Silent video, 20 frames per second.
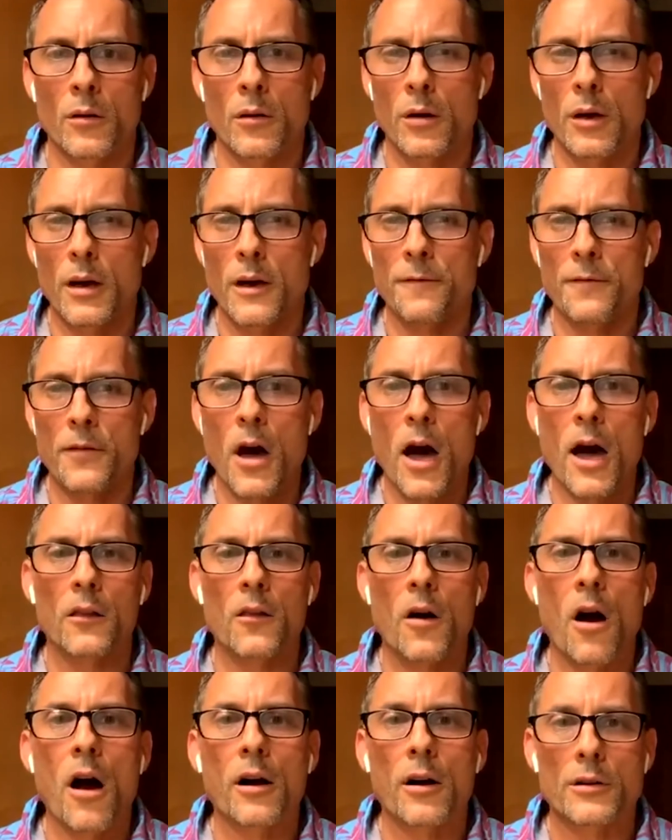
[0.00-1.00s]
if not
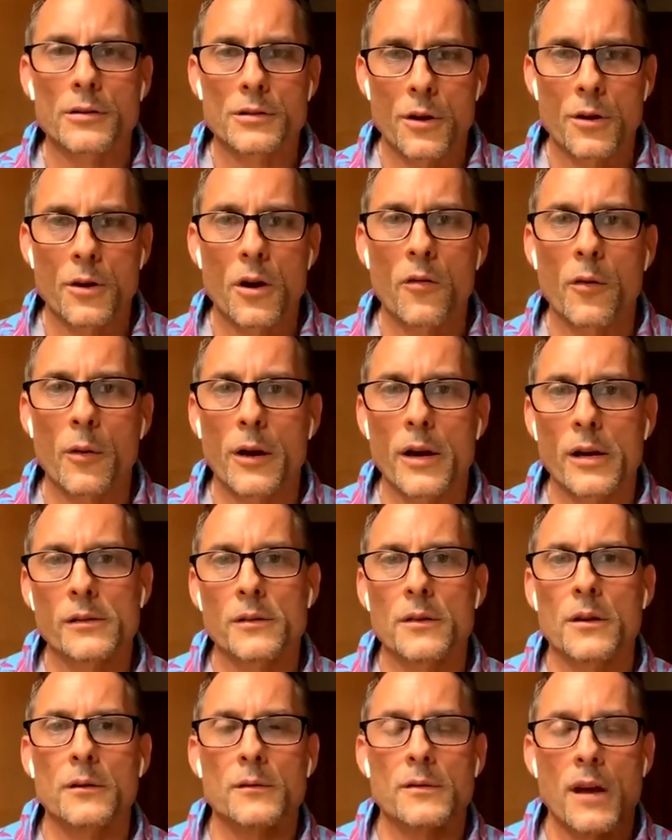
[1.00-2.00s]
longer, turnover, because
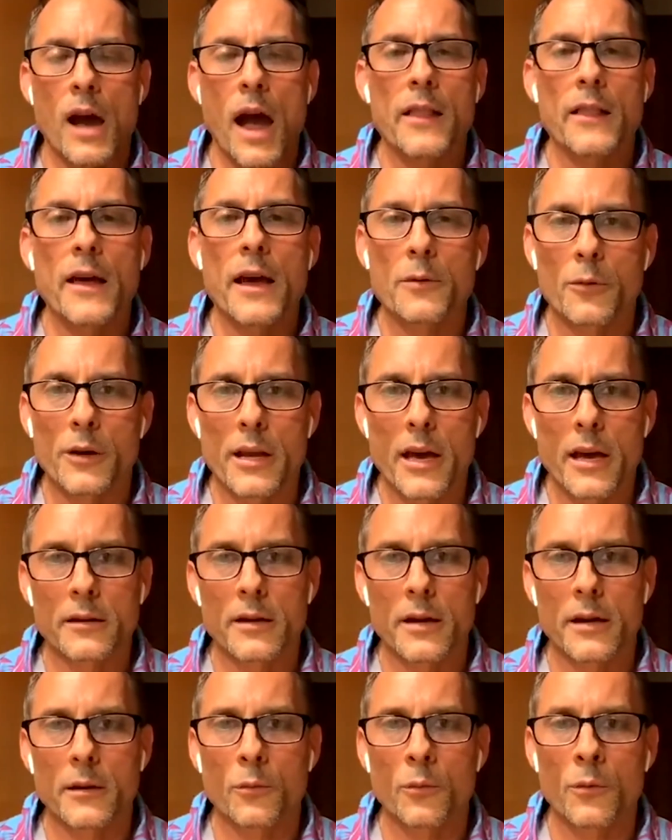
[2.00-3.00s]
the Skyline would end
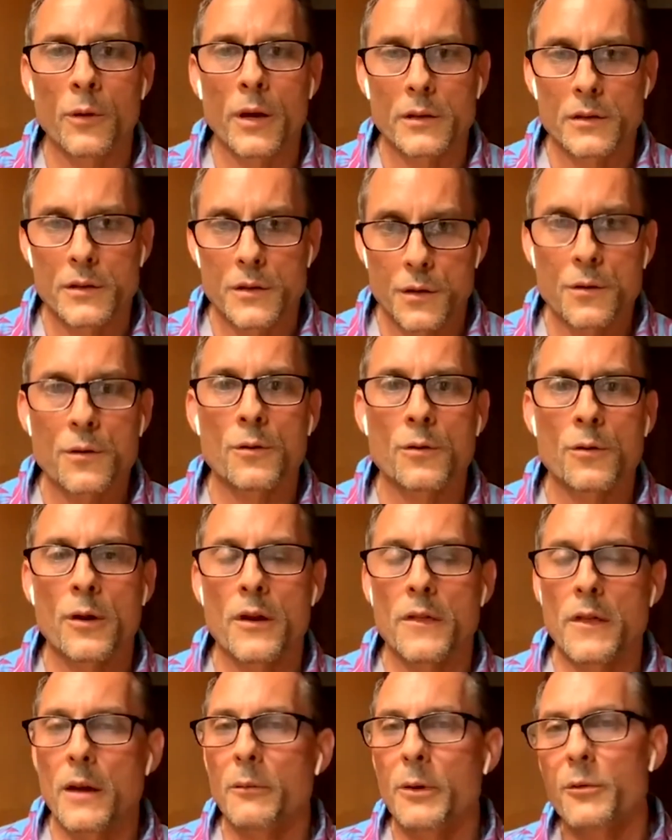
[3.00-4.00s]
at 2,
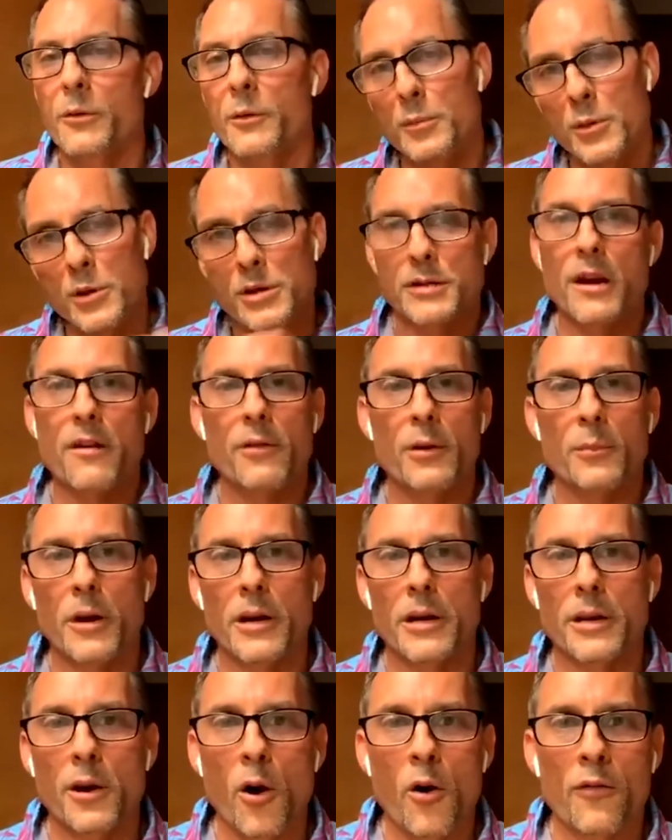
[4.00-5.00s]
and then we would push
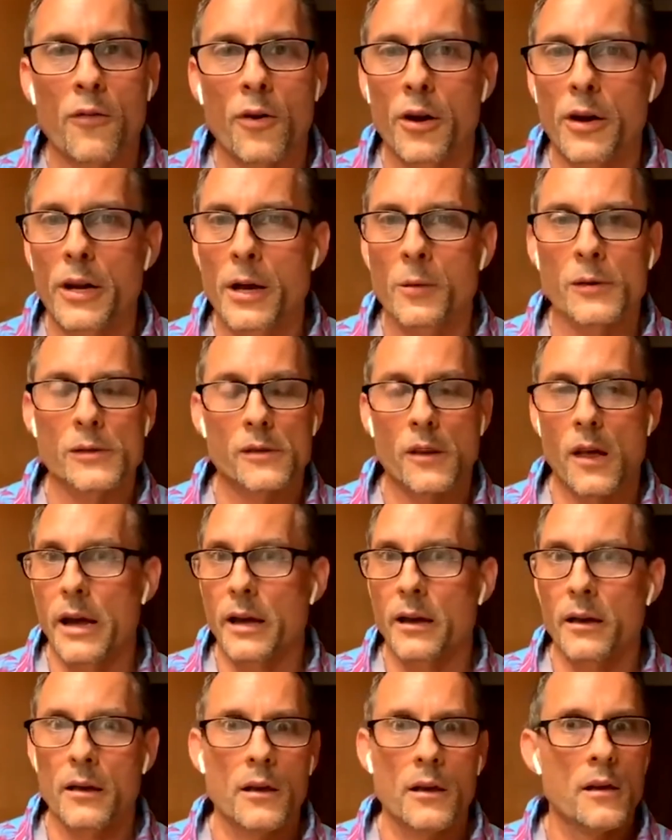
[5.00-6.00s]
everybody over, and it was
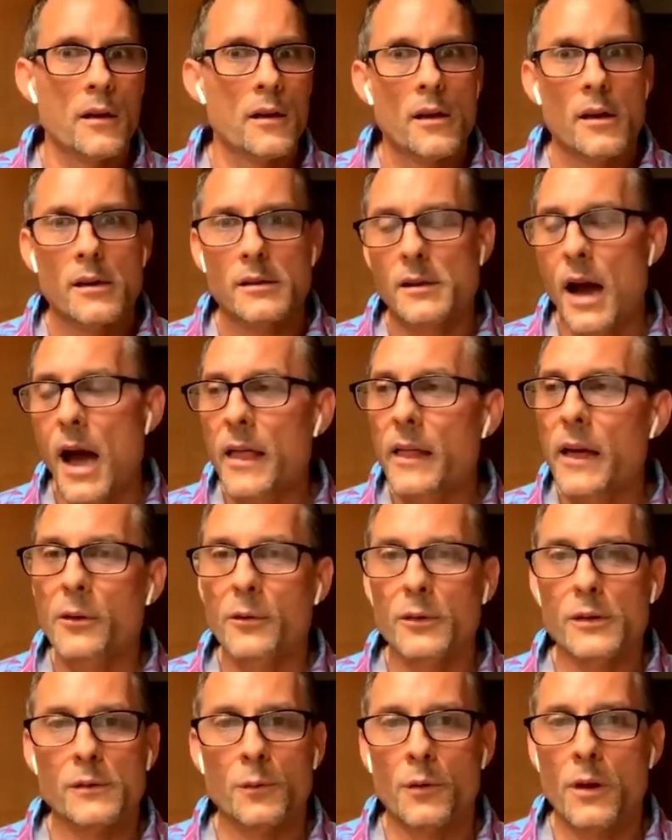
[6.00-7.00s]
like
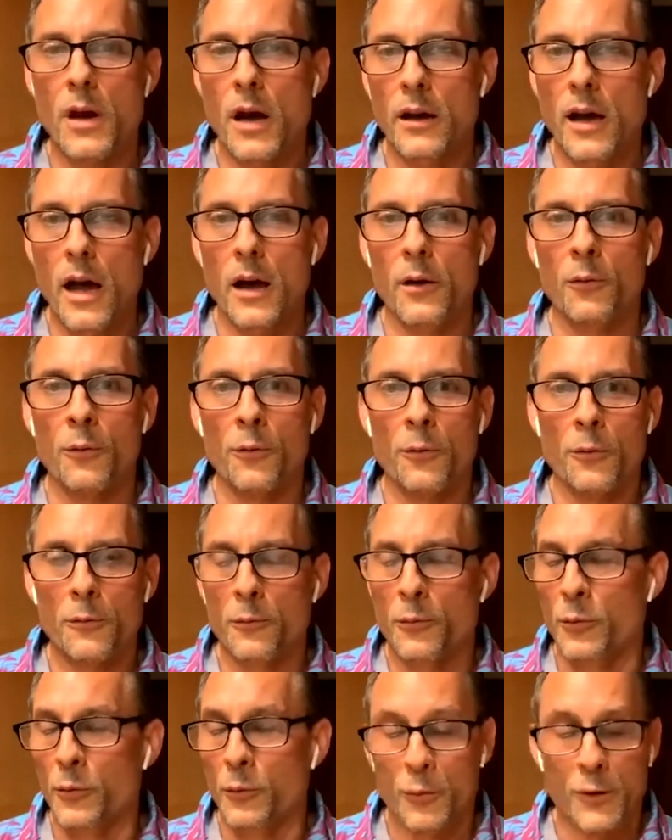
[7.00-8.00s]
Skyline
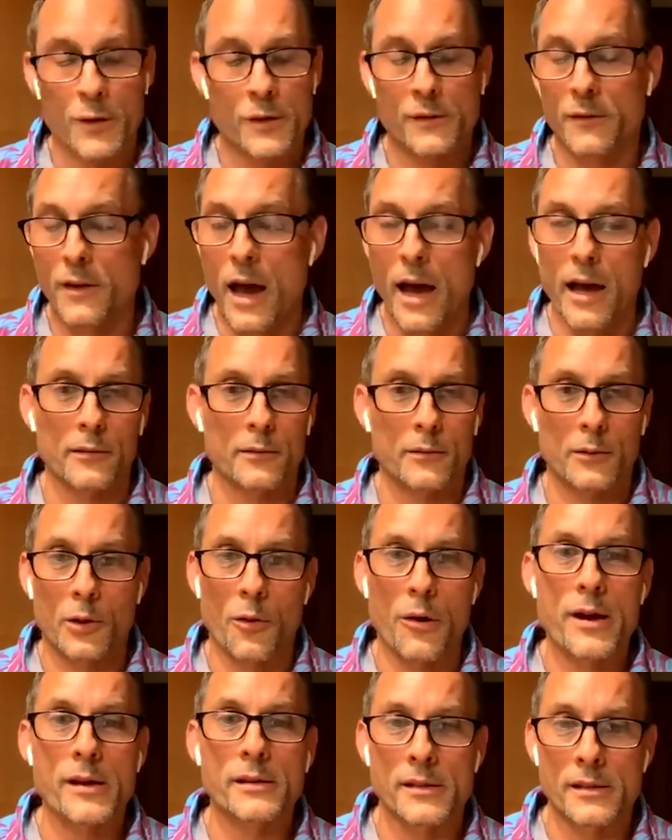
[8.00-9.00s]
got
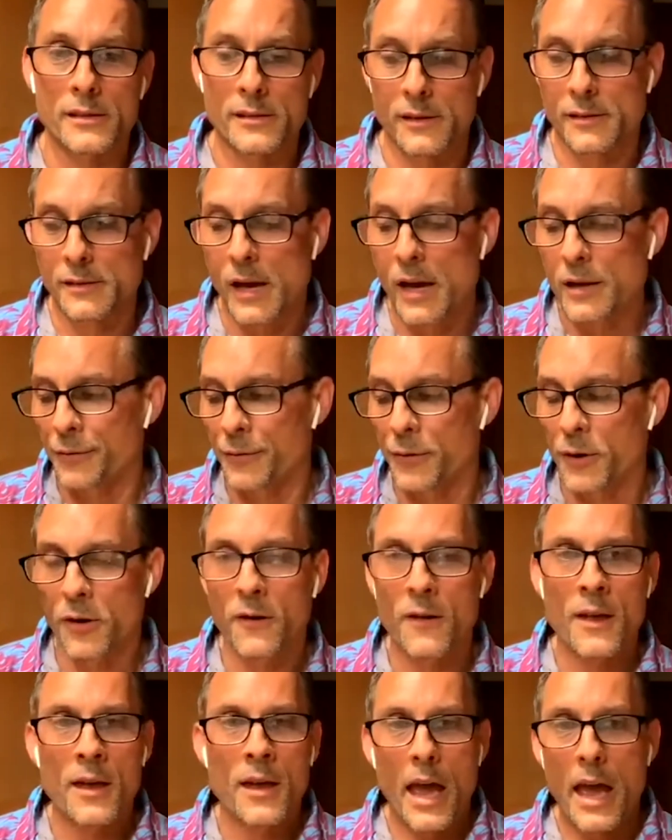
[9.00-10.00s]
crazy
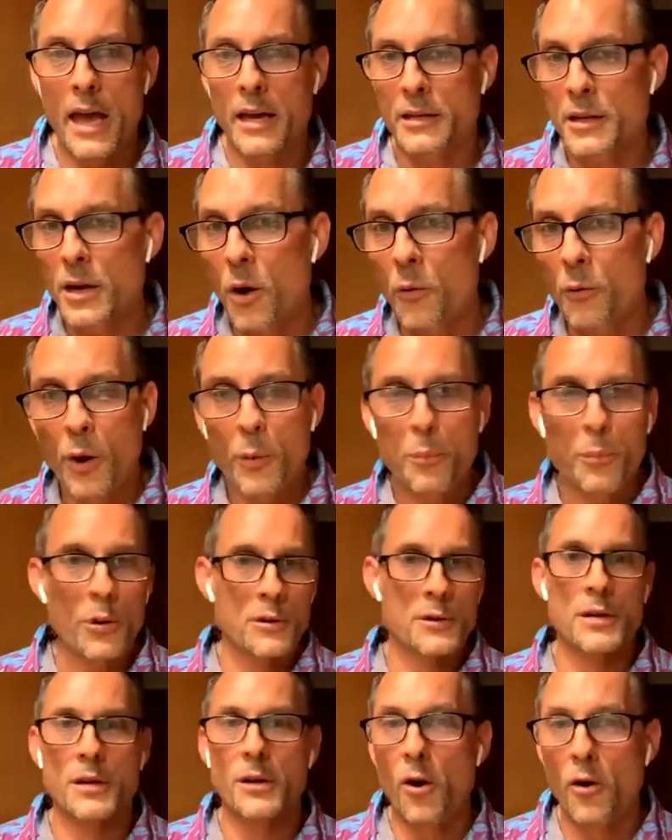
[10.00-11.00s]
successful, and you know, we're
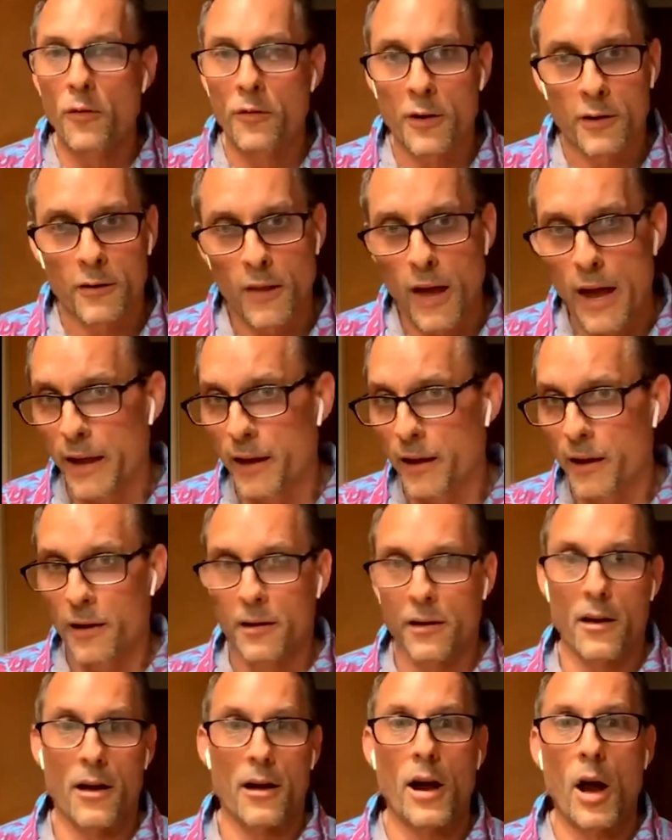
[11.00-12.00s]
pushing over like
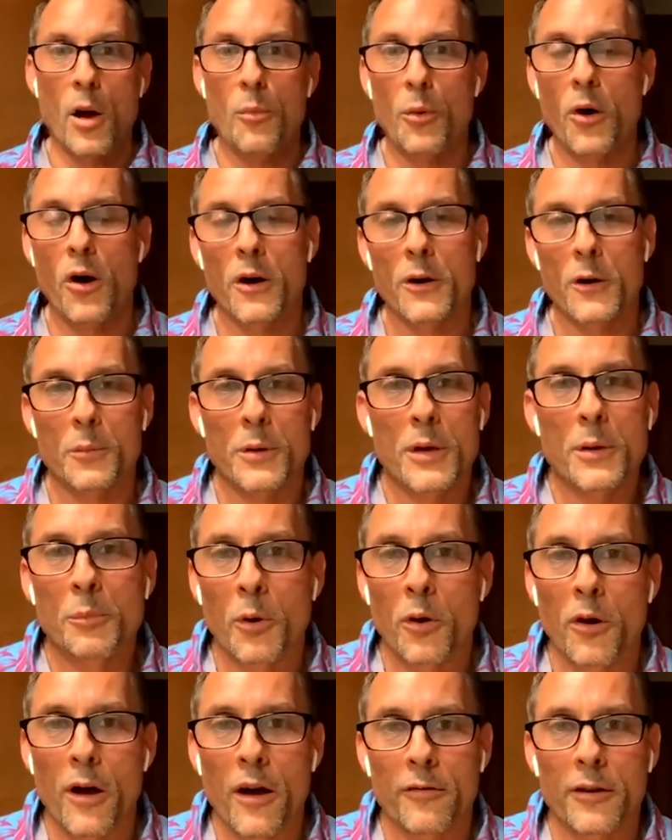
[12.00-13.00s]
a couple hundred
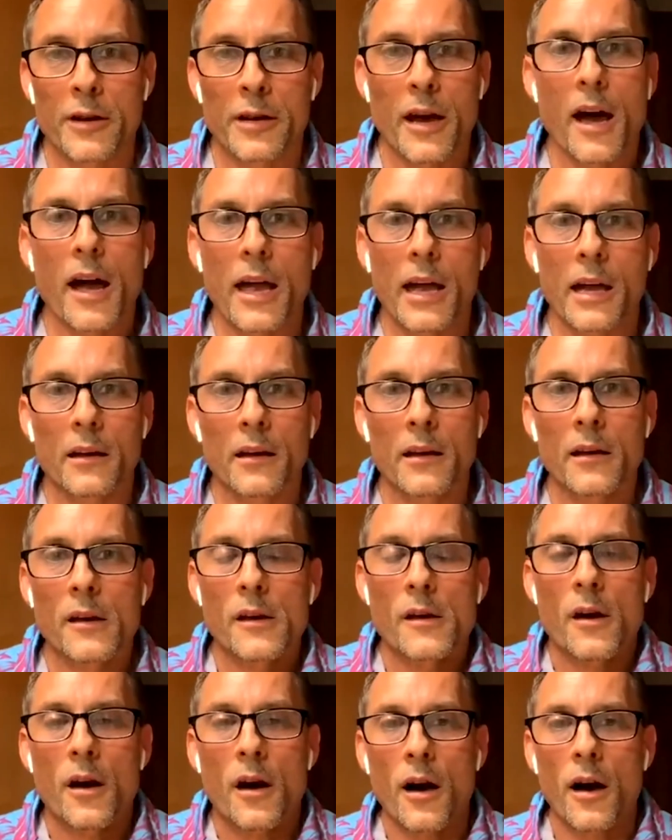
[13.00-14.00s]
people every night
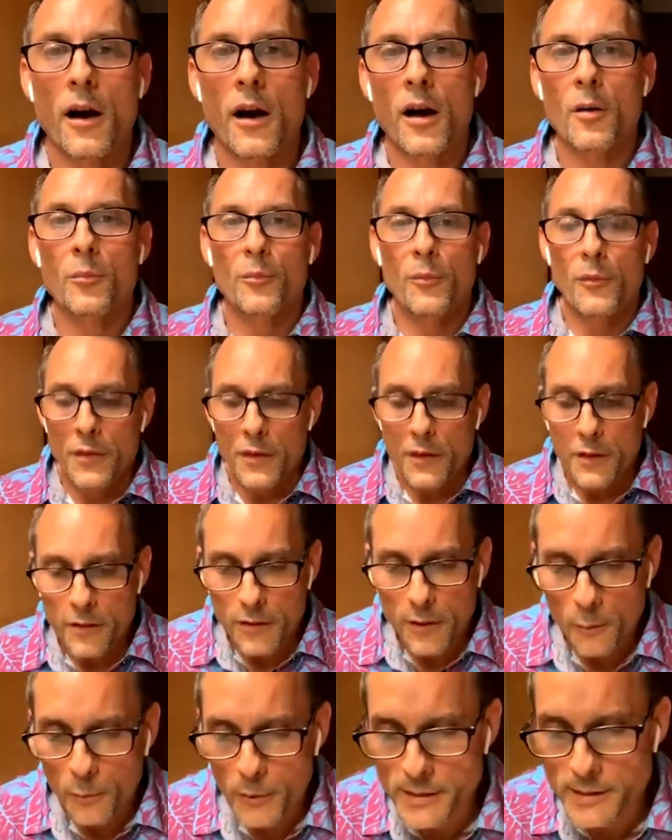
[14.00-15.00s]

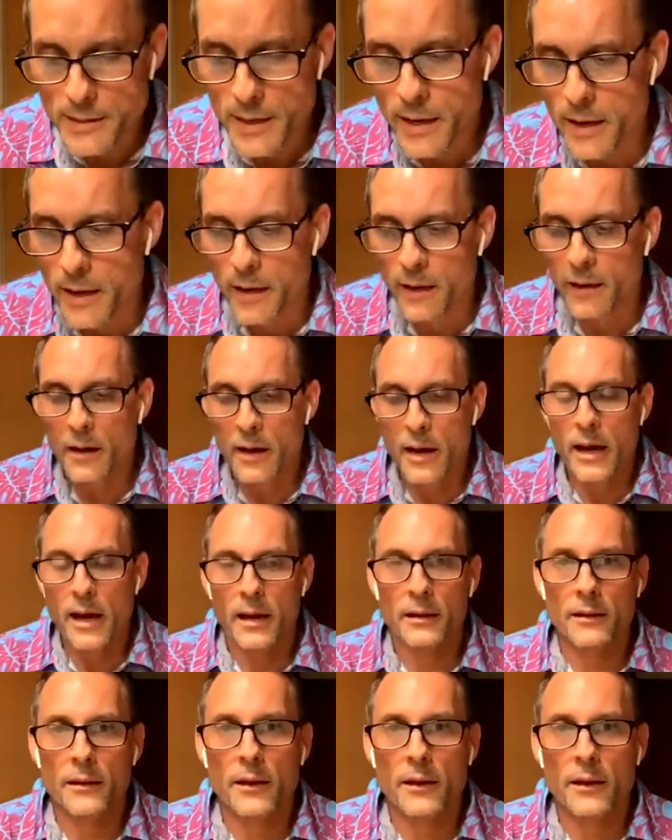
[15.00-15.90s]
that we did it, and